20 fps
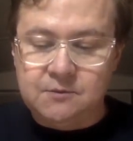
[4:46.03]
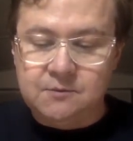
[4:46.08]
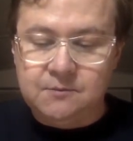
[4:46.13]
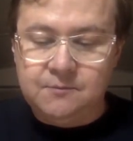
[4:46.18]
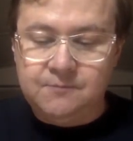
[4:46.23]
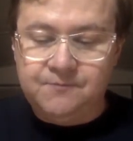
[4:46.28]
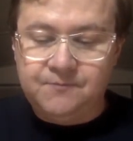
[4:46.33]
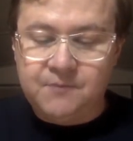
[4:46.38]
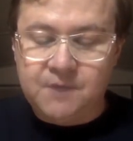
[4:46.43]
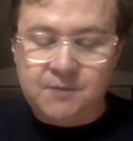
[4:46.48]

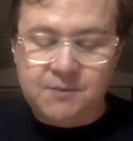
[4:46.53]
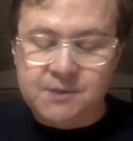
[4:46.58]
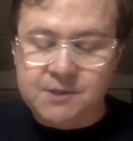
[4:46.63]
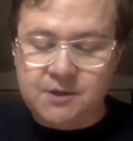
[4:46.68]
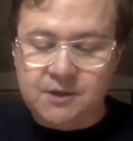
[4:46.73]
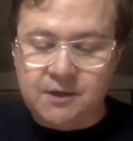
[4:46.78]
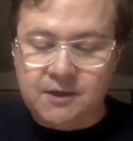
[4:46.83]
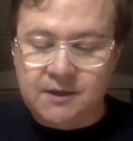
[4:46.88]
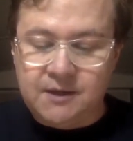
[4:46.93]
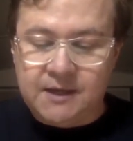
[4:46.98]
I'm sorry,
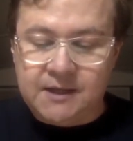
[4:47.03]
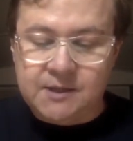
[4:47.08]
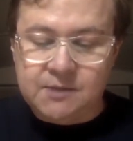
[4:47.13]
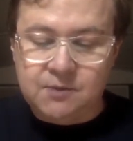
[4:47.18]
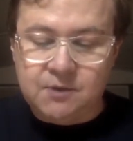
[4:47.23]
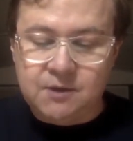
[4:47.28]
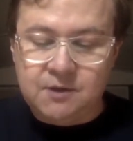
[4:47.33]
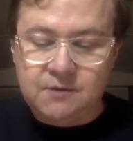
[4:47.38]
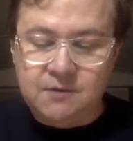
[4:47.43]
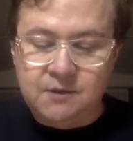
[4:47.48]
x1
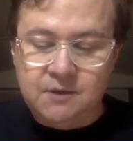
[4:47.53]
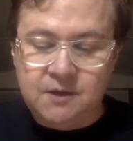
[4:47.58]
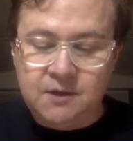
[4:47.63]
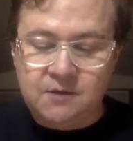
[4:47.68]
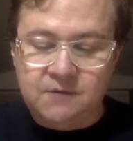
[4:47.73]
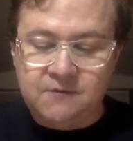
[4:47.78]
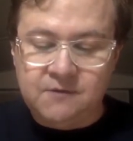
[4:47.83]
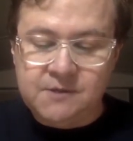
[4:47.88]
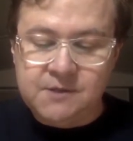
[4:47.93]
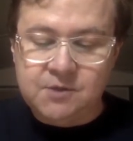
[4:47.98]
in the first
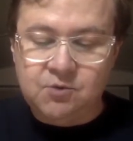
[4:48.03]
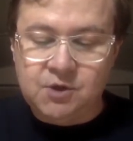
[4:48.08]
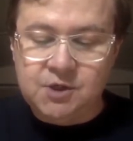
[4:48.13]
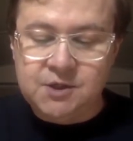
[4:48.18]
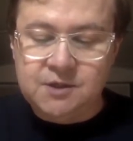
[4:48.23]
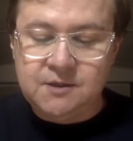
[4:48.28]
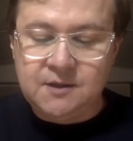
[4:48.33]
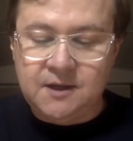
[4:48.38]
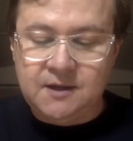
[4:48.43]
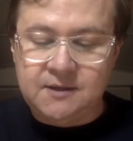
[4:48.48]
equation
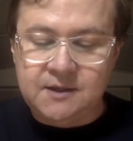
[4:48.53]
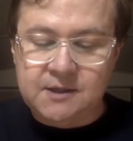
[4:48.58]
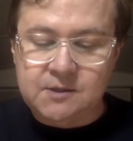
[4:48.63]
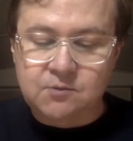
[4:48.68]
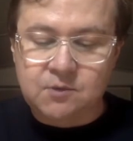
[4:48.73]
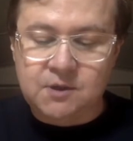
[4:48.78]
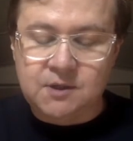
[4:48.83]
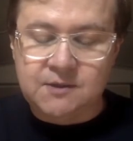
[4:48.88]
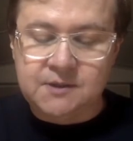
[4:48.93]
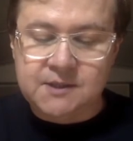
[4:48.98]
and x1 in the
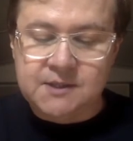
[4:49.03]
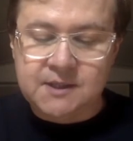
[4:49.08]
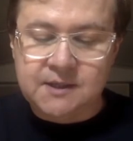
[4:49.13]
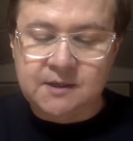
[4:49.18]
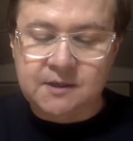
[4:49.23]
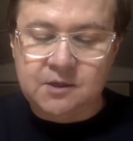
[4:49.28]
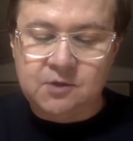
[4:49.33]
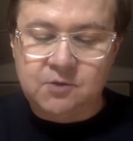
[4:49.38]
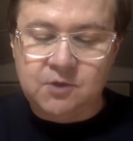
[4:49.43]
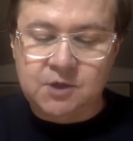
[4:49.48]
second
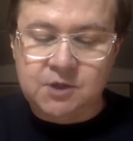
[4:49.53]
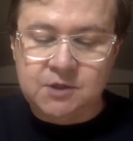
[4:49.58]
equation.